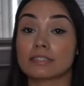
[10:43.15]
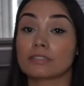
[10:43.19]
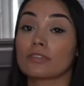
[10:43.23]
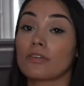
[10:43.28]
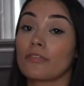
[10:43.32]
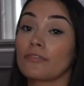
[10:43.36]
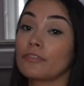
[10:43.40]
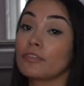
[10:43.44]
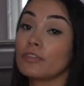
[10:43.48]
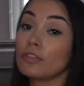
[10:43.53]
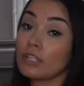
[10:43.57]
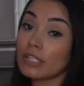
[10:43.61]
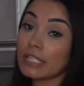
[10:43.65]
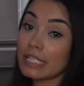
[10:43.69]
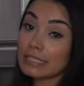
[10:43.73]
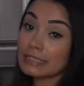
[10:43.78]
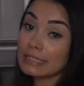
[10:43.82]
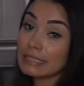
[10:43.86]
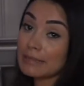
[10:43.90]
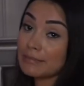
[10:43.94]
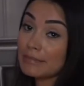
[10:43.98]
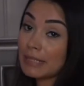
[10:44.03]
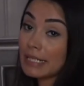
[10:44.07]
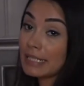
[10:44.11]
So if you look at
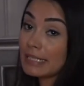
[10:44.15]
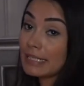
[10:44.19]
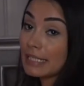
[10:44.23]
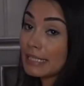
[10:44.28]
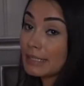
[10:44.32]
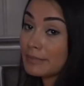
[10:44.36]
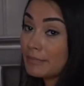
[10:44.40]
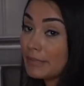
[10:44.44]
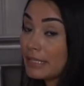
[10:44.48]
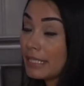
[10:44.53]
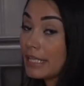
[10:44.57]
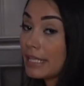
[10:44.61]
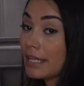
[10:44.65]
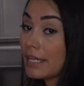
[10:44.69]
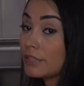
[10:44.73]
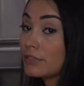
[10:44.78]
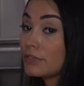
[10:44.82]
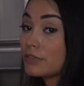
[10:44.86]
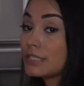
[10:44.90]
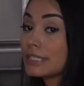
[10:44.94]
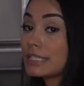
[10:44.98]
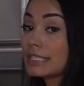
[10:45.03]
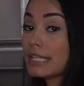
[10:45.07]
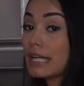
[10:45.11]
somebody like me and
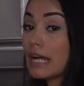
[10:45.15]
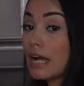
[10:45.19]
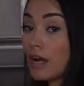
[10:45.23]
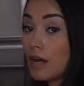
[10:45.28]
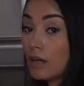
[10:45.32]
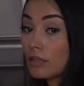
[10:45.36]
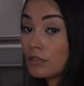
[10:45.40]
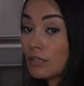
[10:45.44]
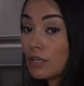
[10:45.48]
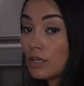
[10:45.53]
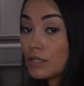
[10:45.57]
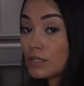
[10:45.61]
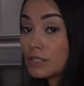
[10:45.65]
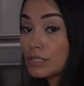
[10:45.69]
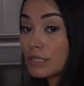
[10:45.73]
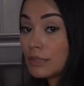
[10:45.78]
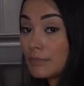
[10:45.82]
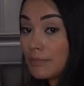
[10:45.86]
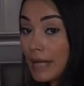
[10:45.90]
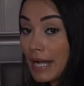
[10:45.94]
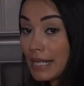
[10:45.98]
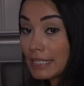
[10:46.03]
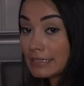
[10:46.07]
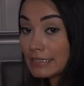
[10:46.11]
you see how large the
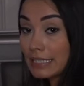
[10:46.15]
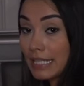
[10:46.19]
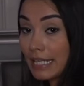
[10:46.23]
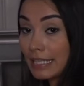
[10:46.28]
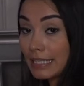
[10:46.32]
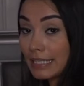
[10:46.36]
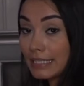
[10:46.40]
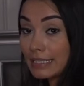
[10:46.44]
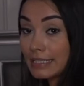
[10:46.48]
backside